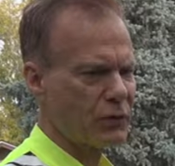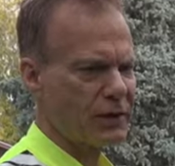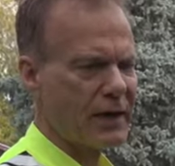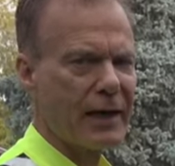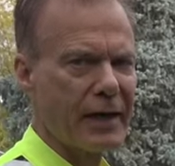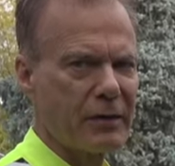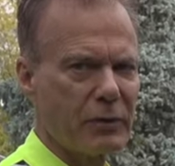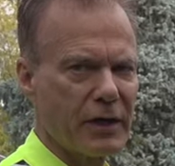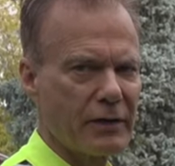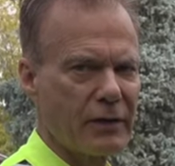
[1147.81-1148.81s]
with a
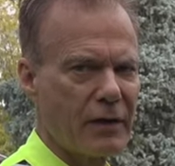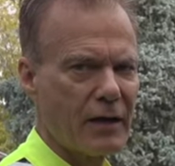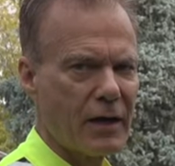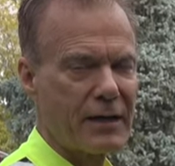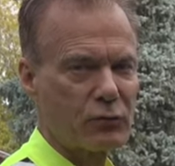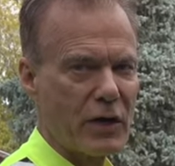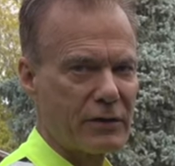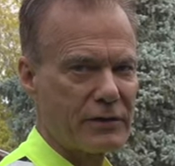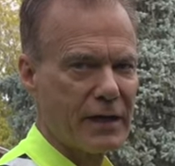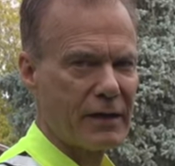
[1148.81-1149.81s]
hybrid hot
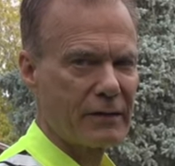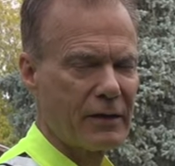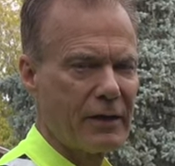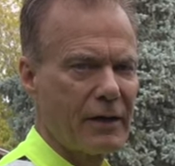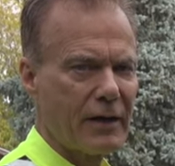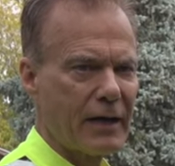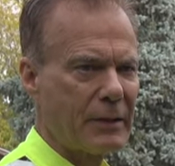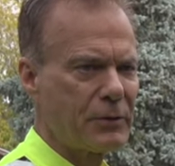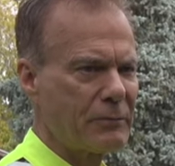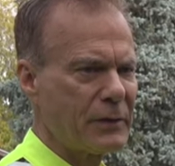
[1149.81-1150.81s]
water tank.
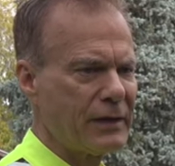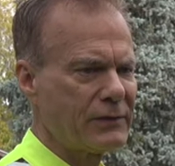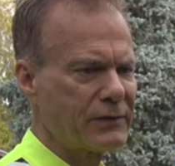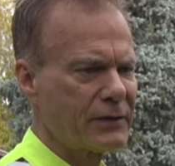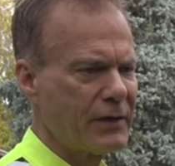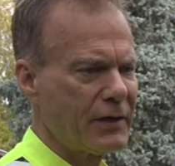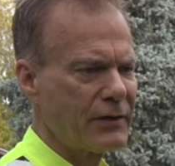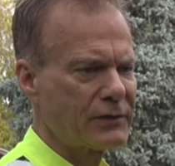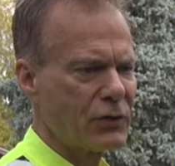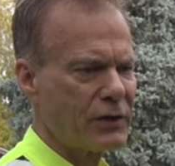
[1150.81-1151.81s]
Hybrid means
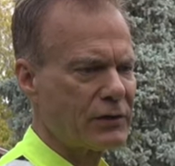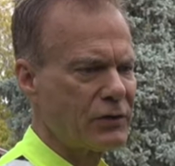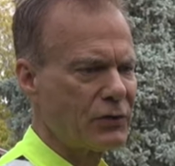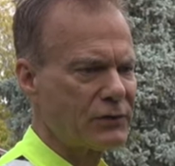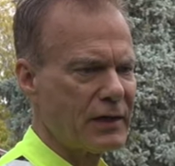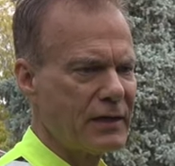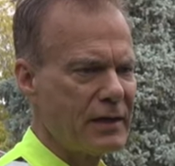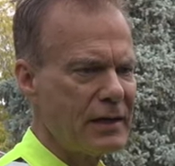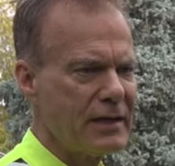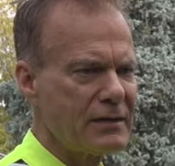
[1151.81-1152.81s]
it's going to use the
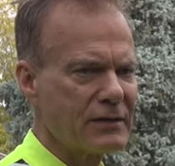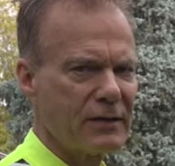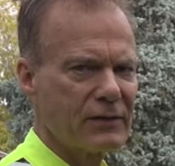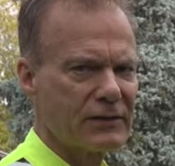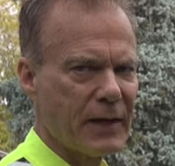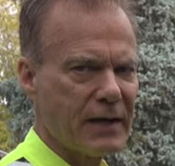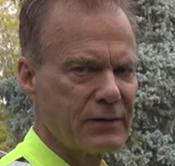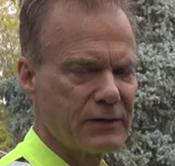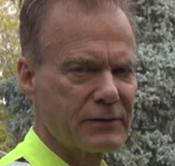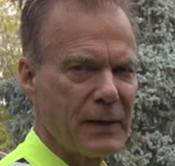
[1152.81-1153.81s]
heat
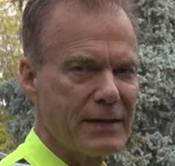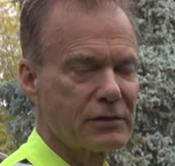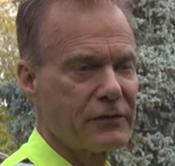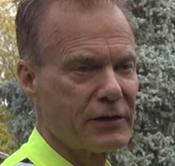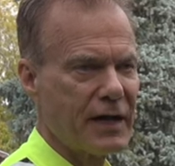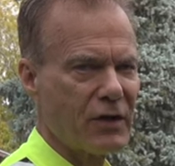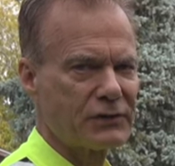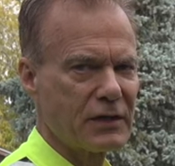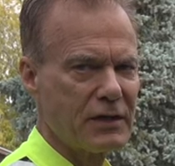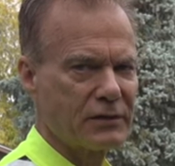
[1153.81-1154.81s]
inside the space of your
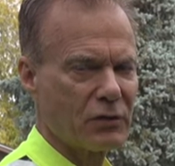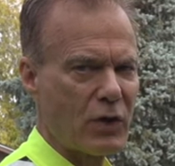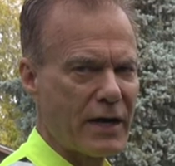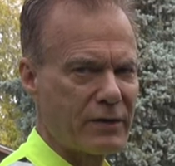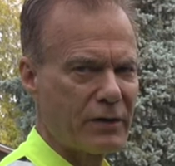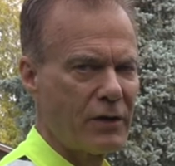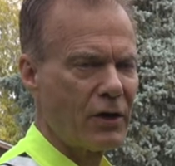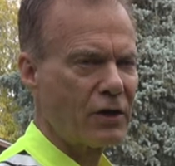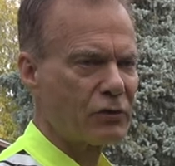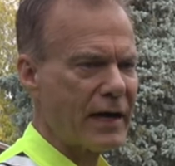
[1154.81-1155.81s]
house to heat the water
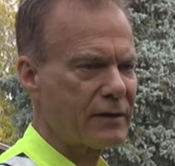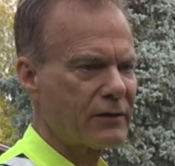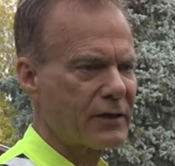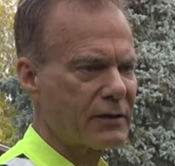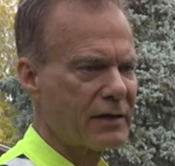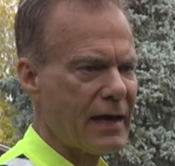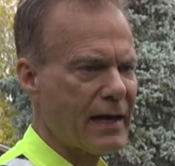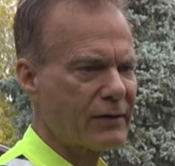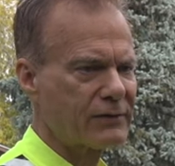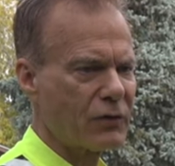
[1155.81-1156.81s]
rather than
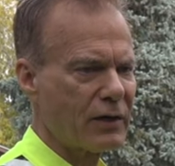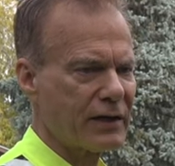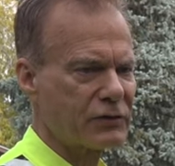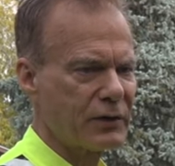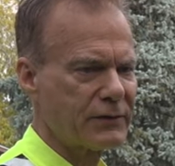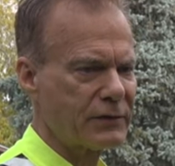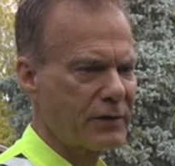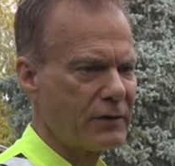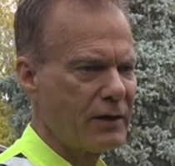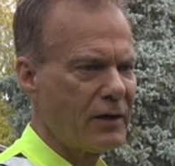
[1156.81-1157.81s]
gas or
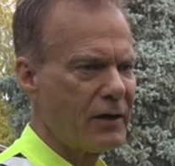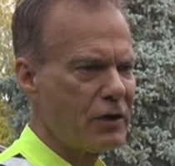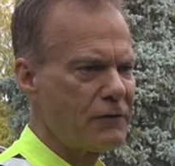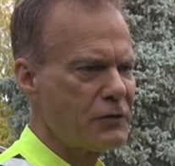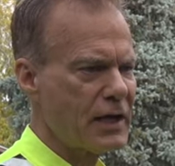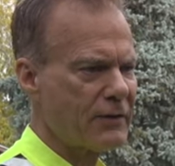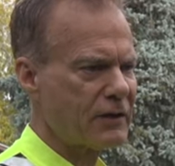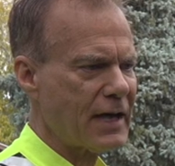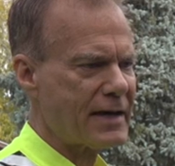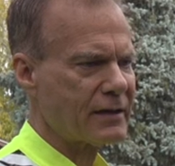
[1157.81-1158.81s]
electricity. If you have
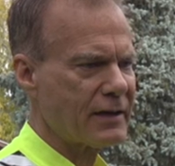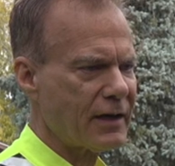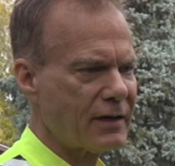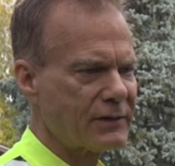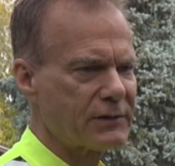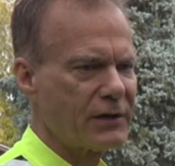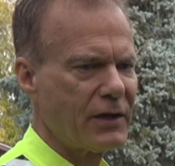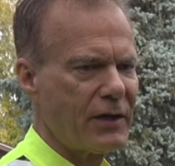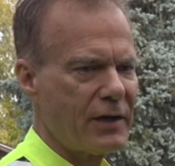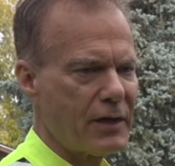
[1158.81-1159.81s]
a lot of guests,
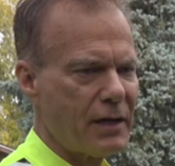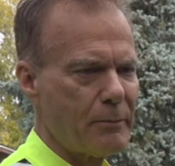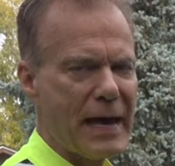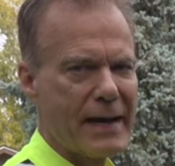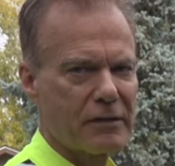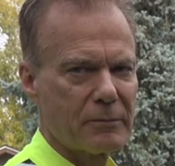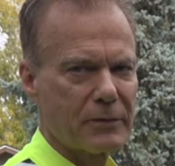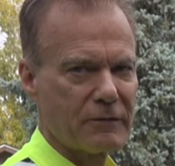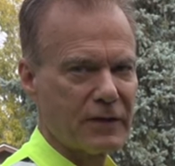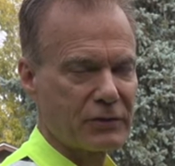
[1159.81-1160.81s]
a backup
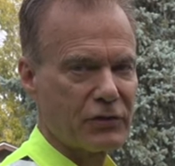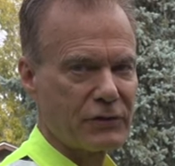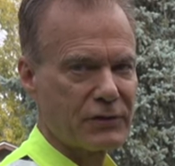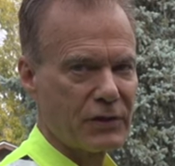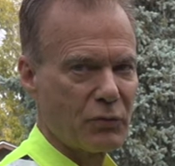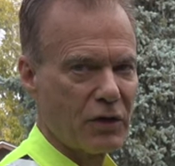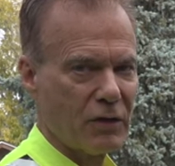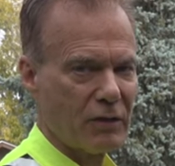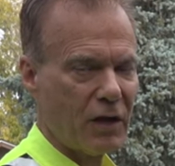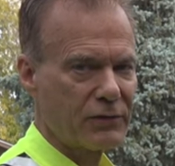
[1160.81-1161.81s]
of electricity
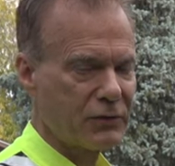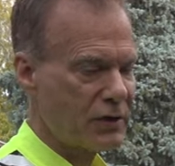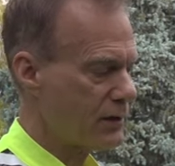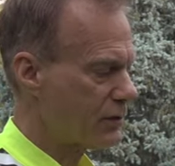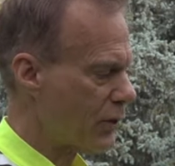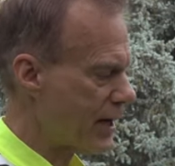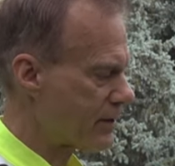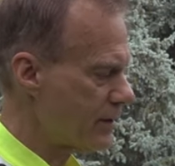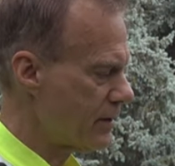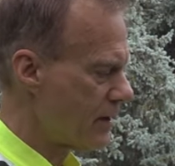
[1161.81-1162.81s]
will also heat the
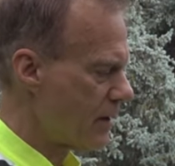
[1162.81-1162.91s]
water.